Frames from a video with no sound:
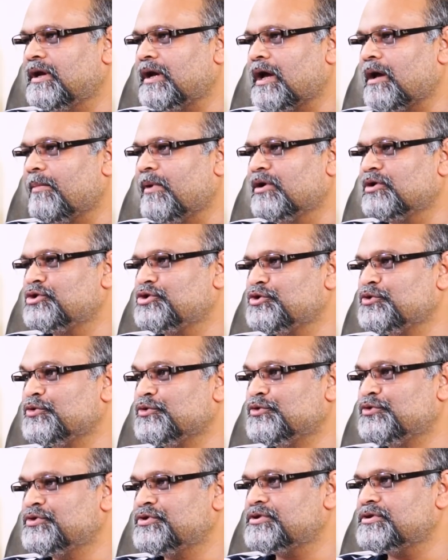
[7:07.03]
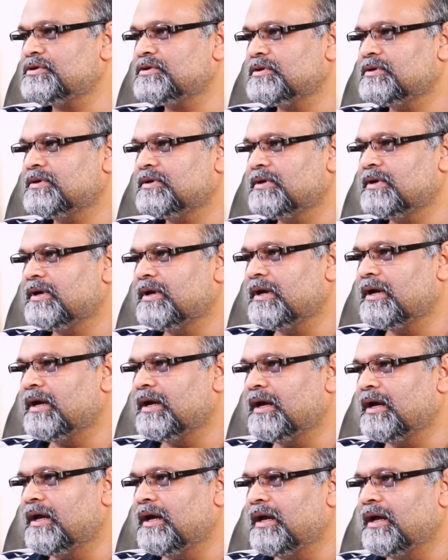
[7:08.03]
among Jews,
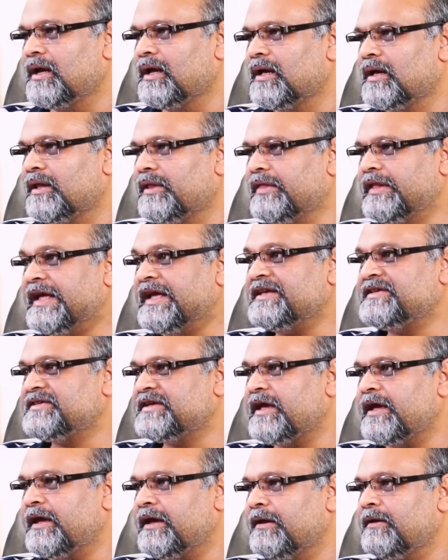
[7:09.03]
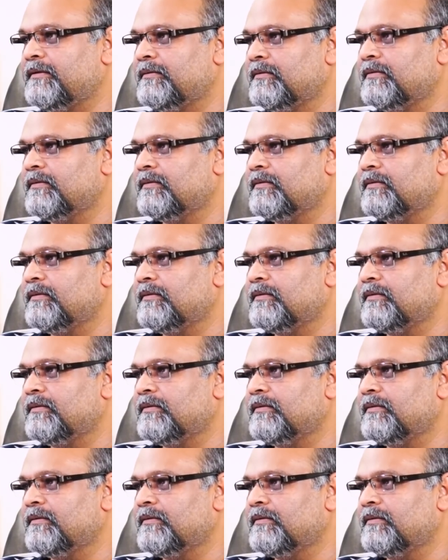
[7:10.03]
they say